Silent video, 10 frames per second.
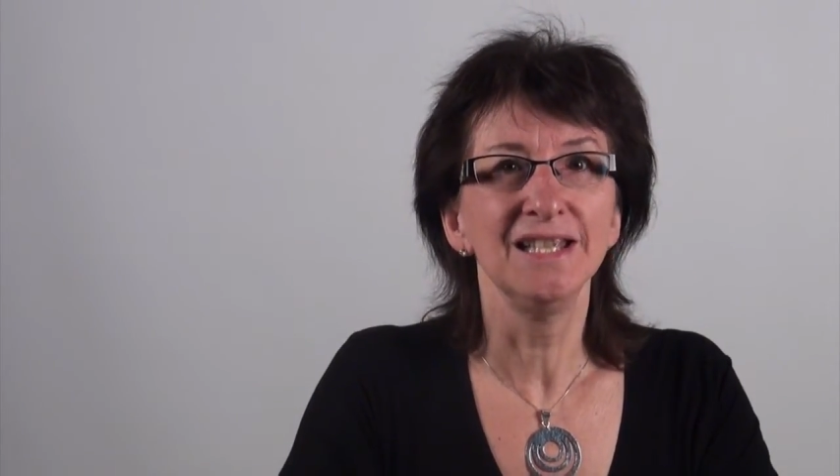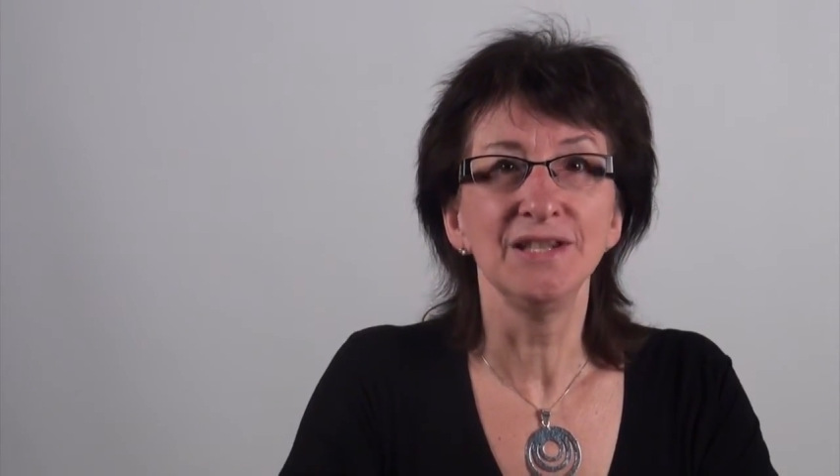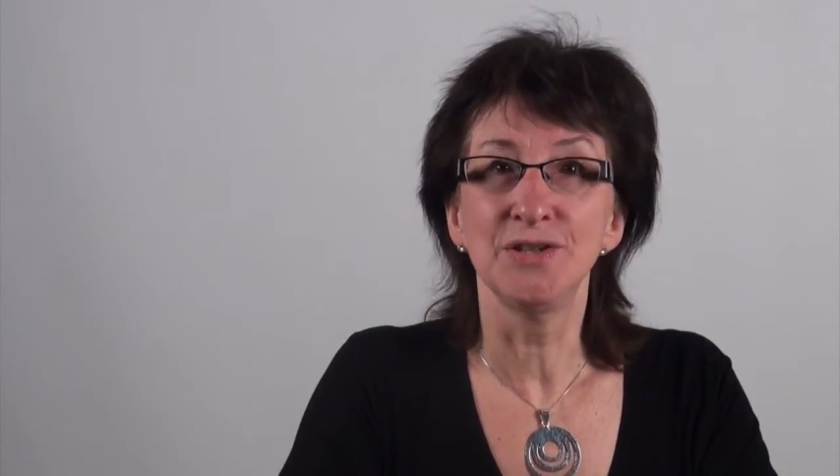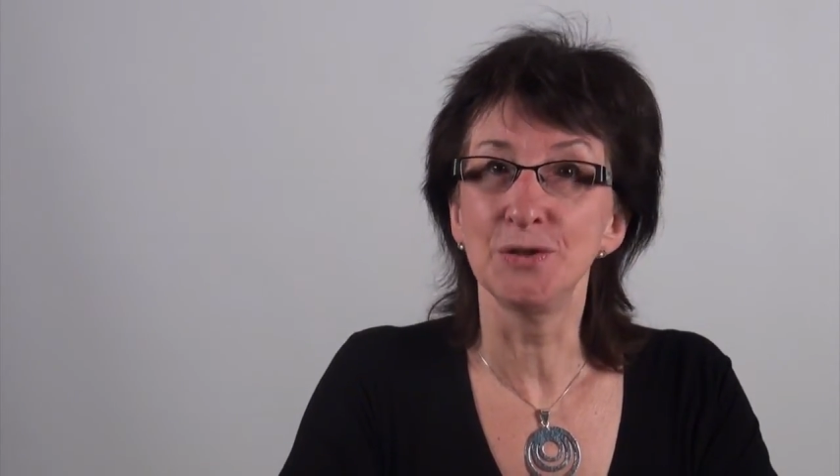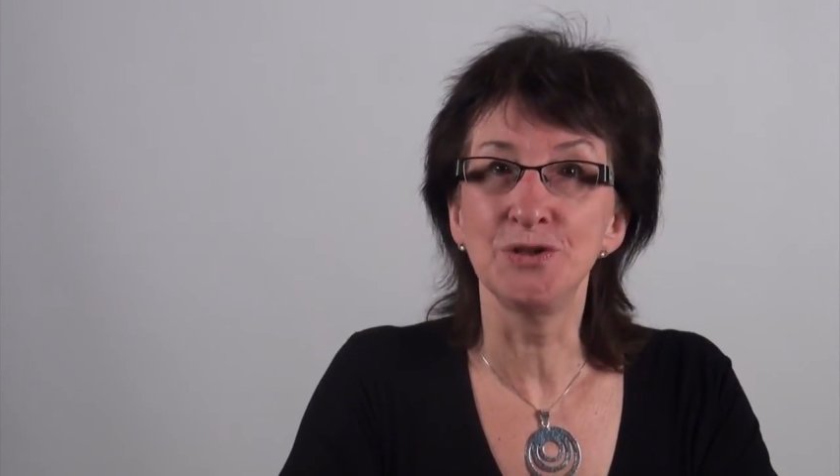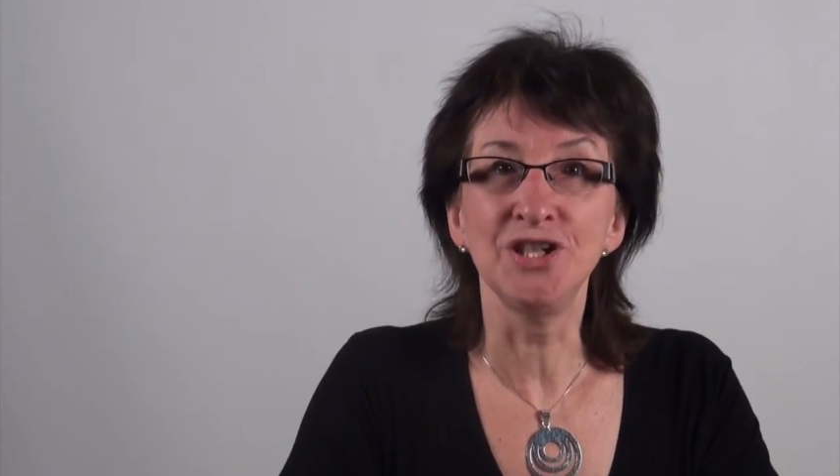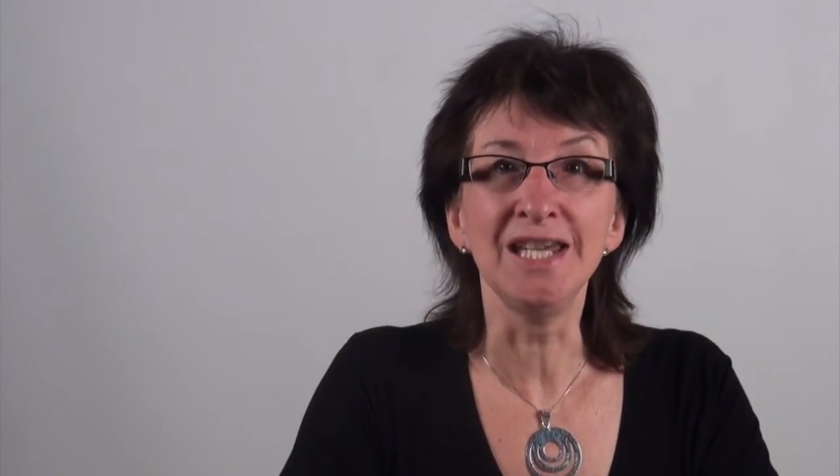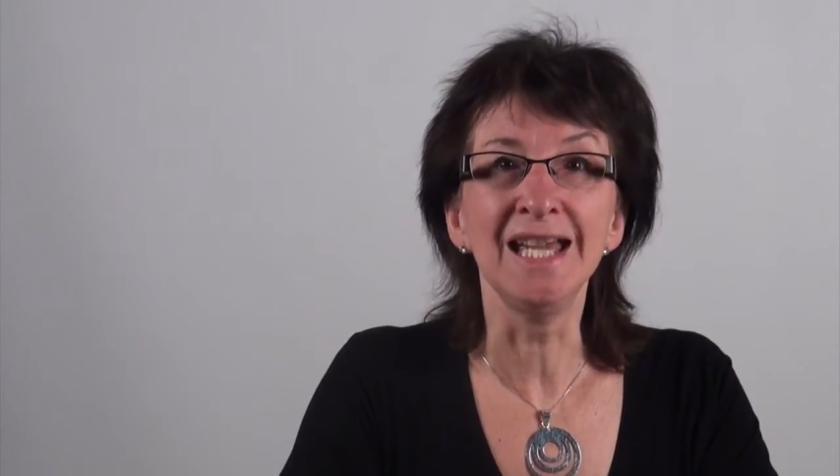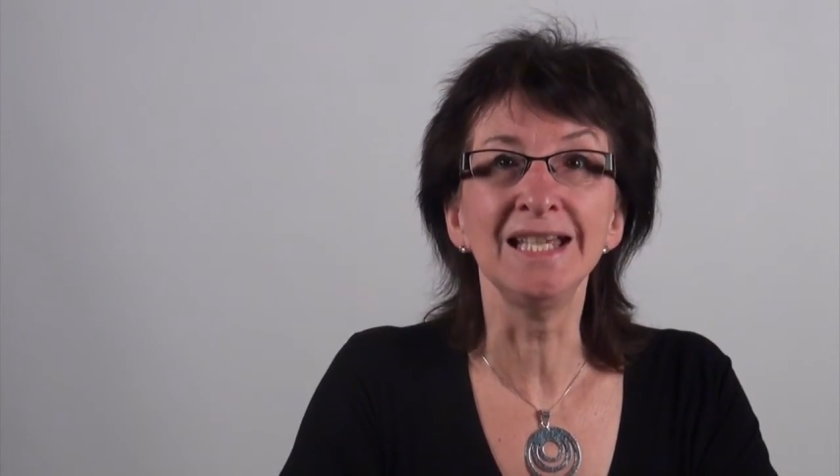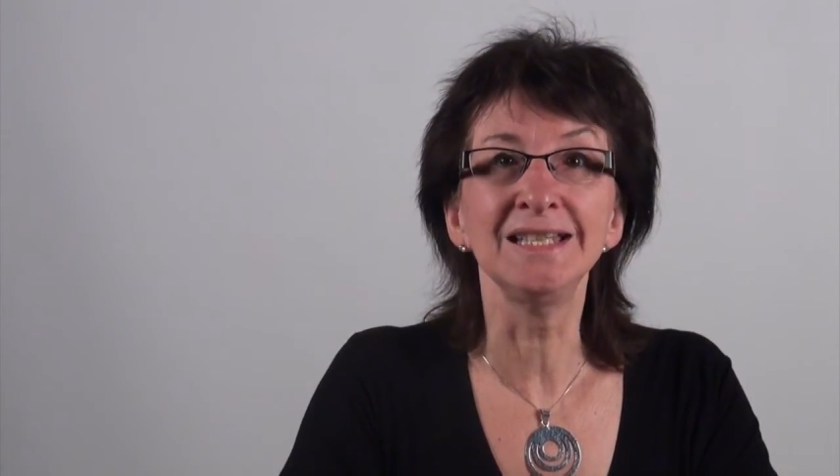so
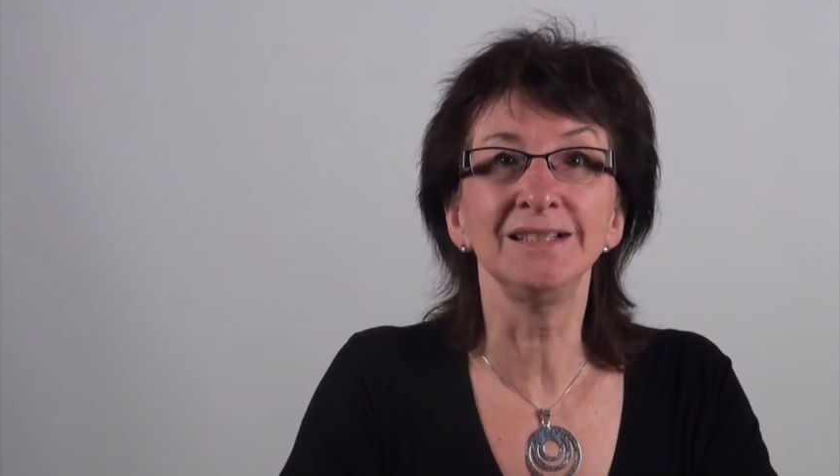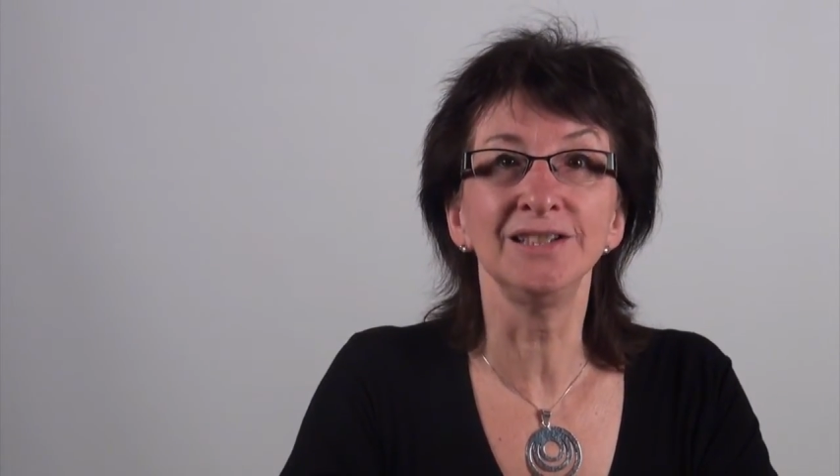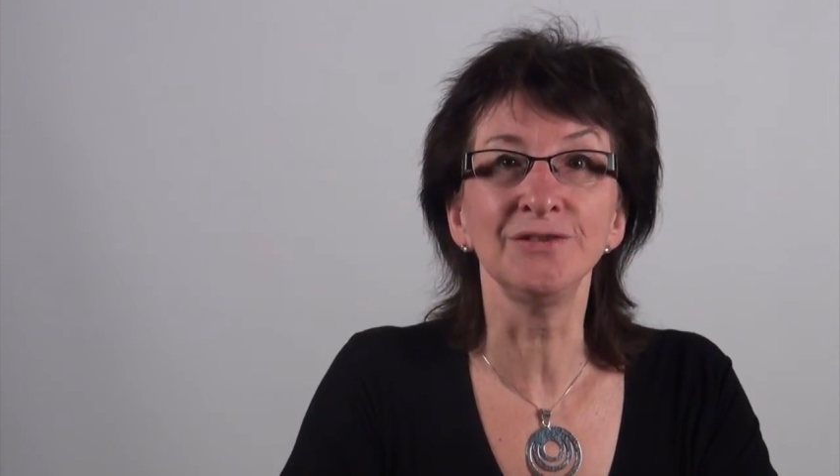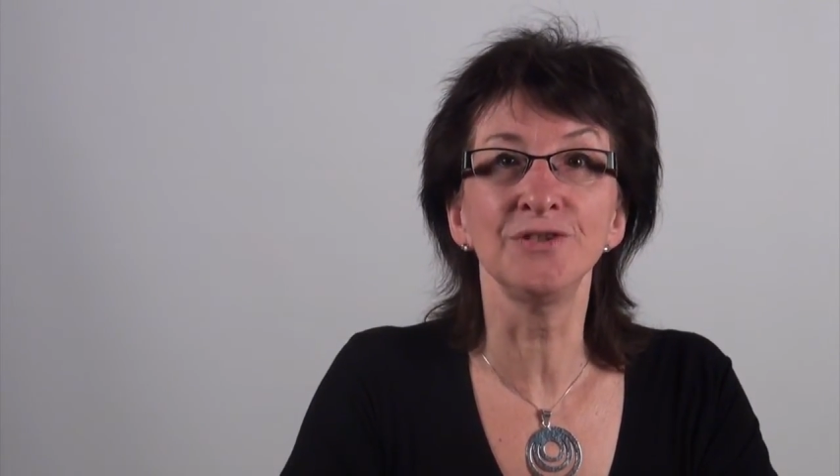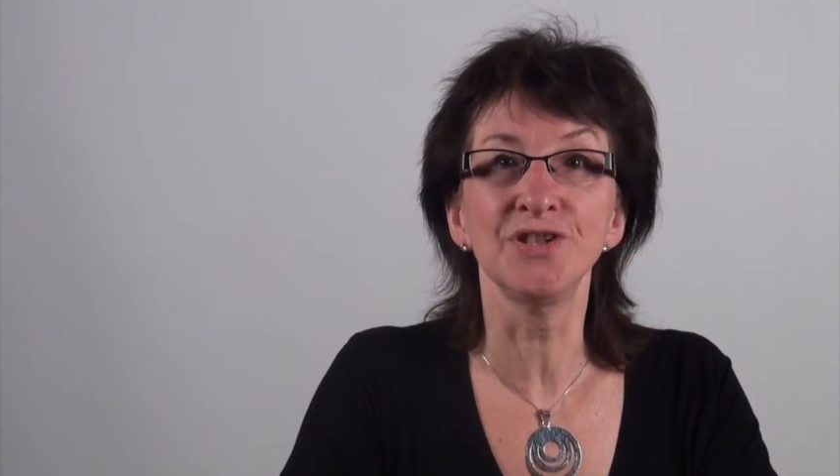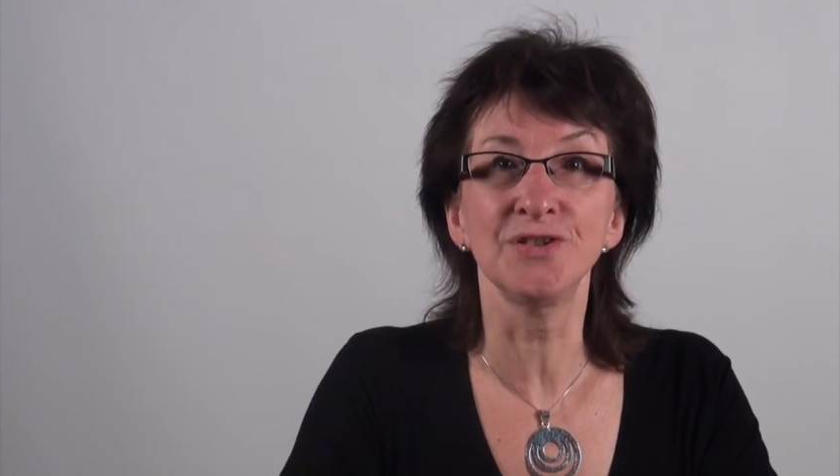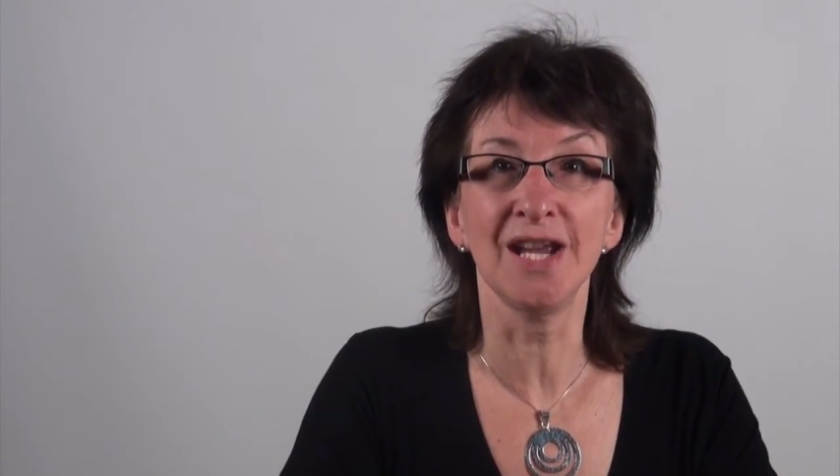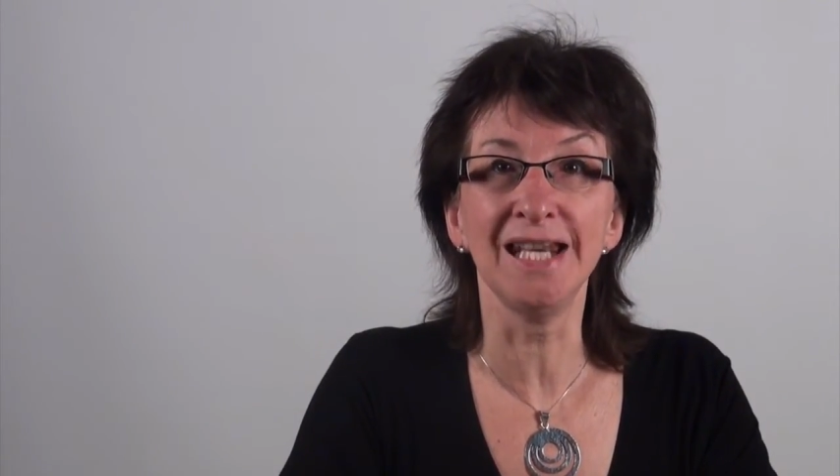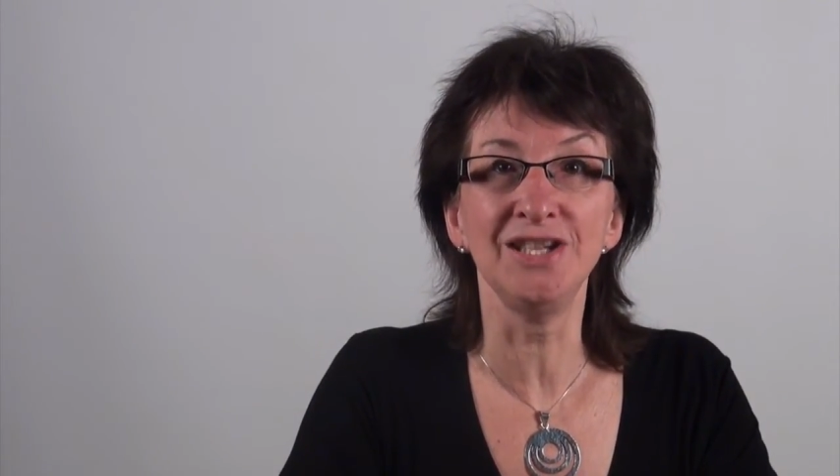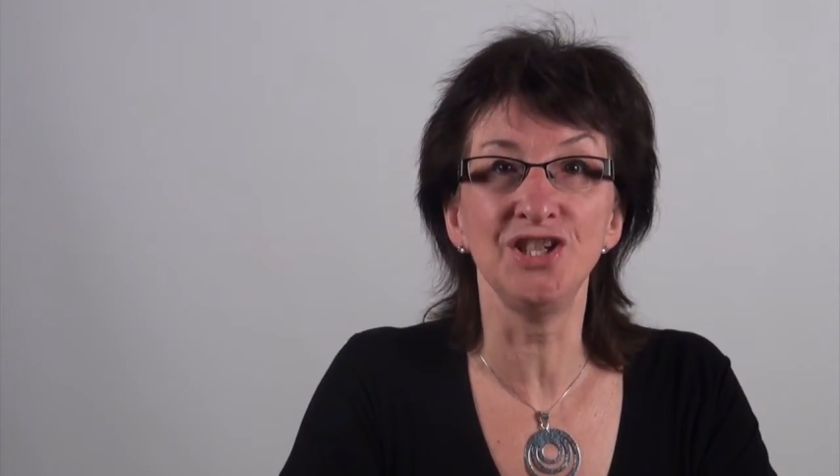she had to look for
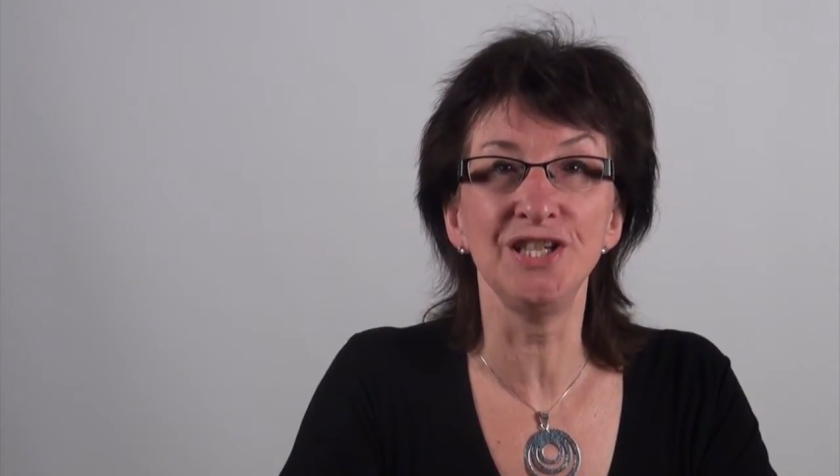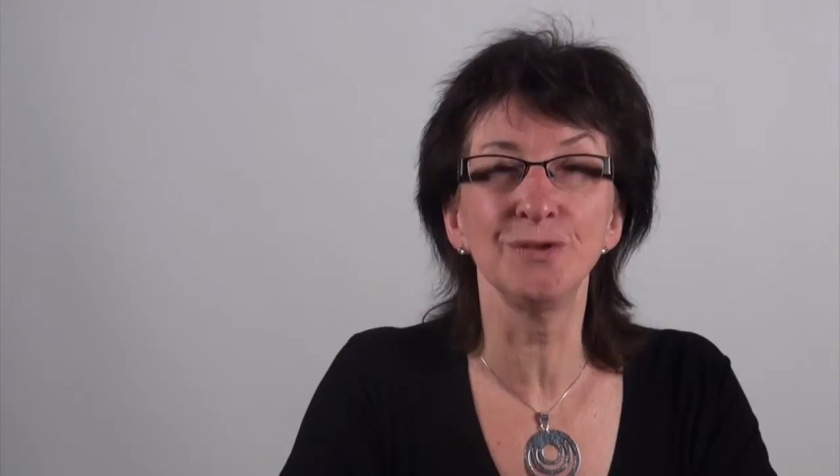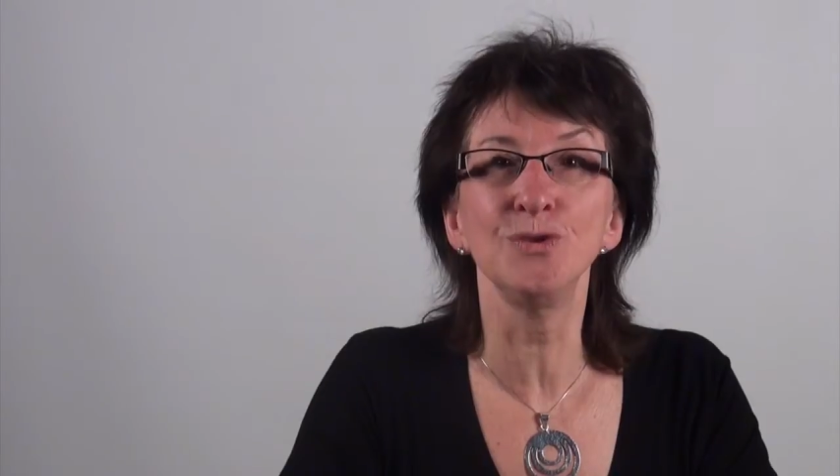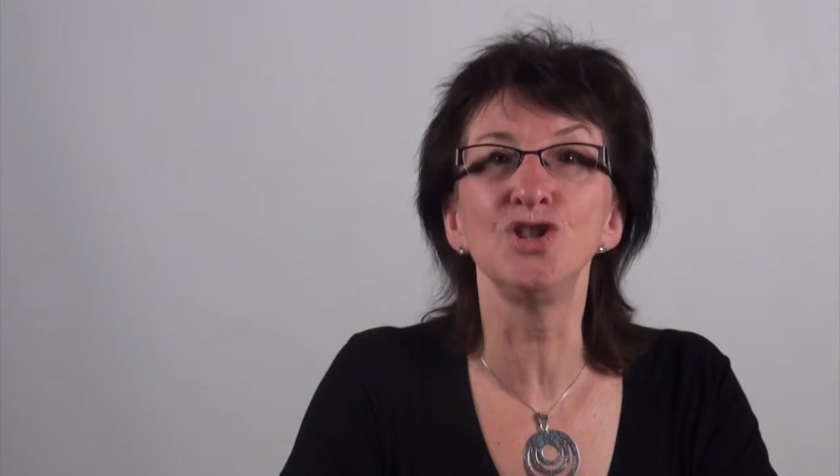strategies